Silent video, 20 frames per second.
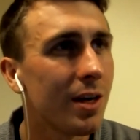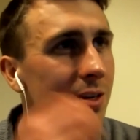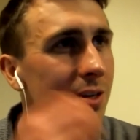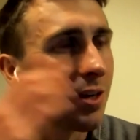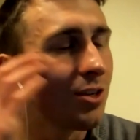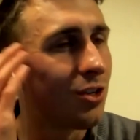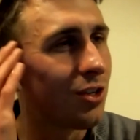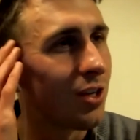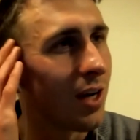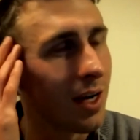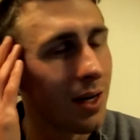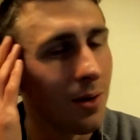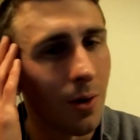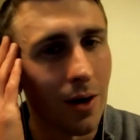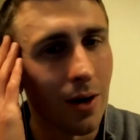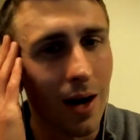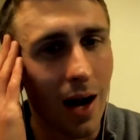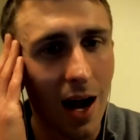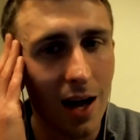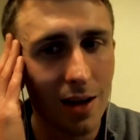
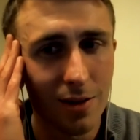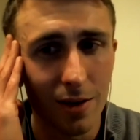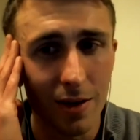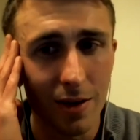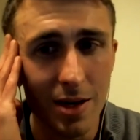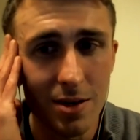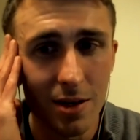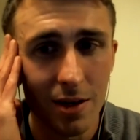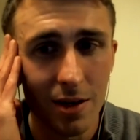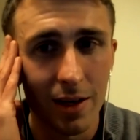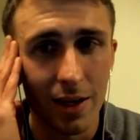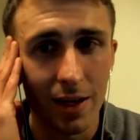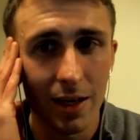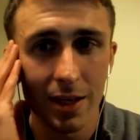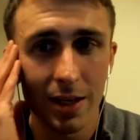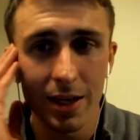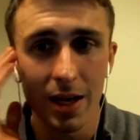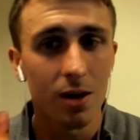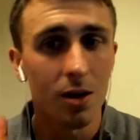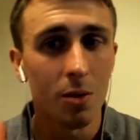genuine athlete. He can
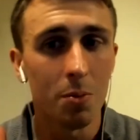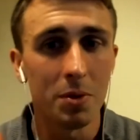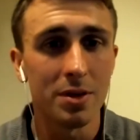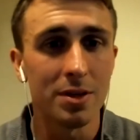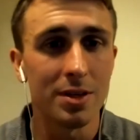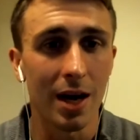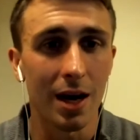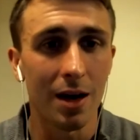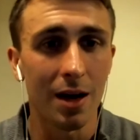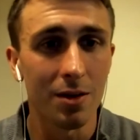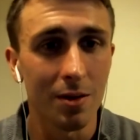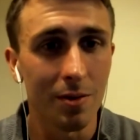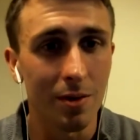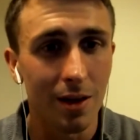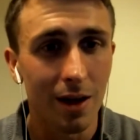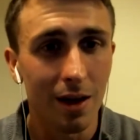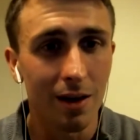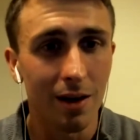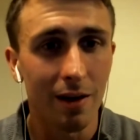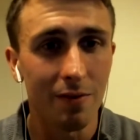get up and down
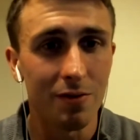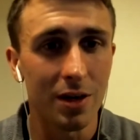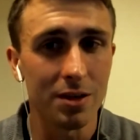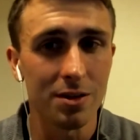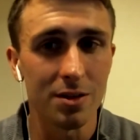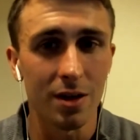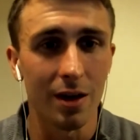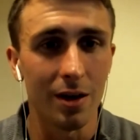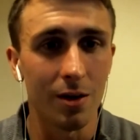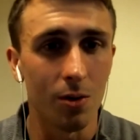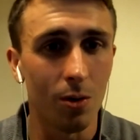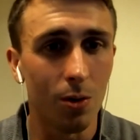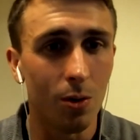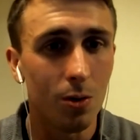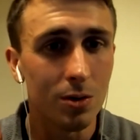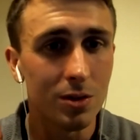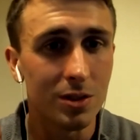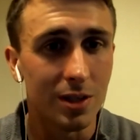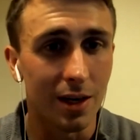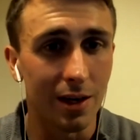that left hand side
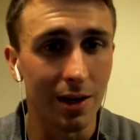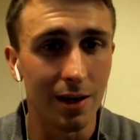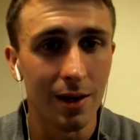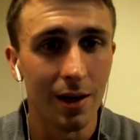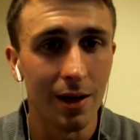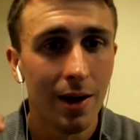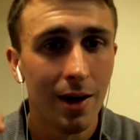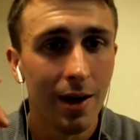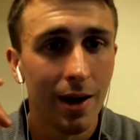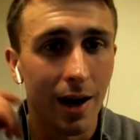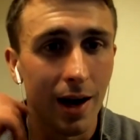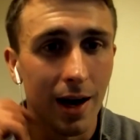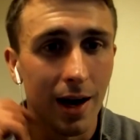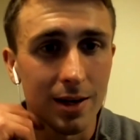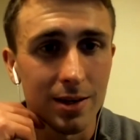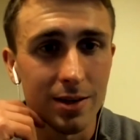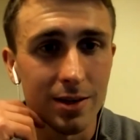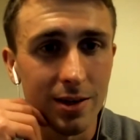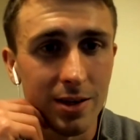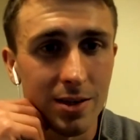all day,
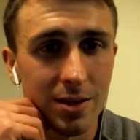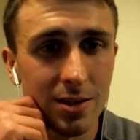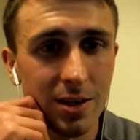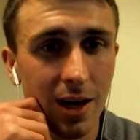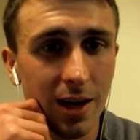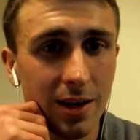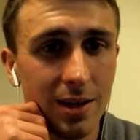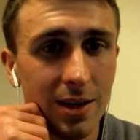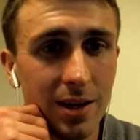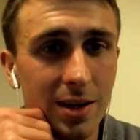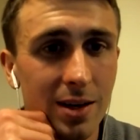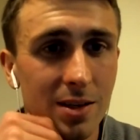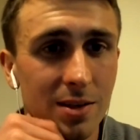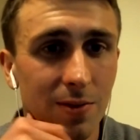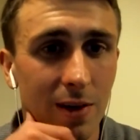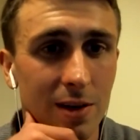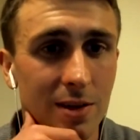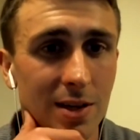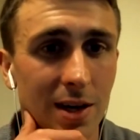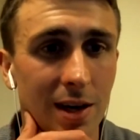and his technique is
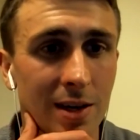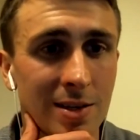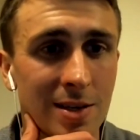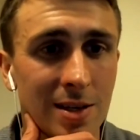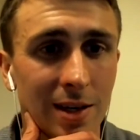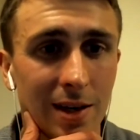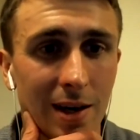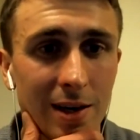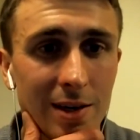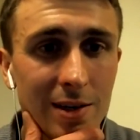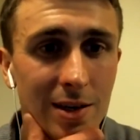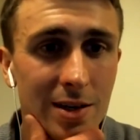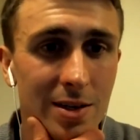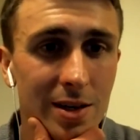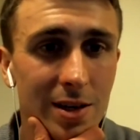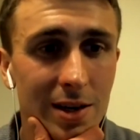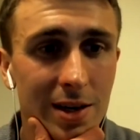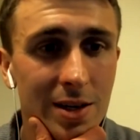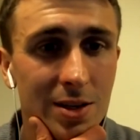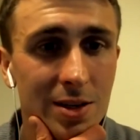fantastic. And
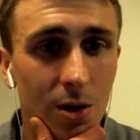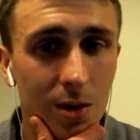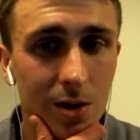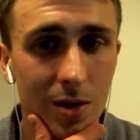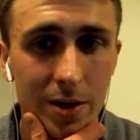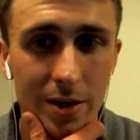he's got an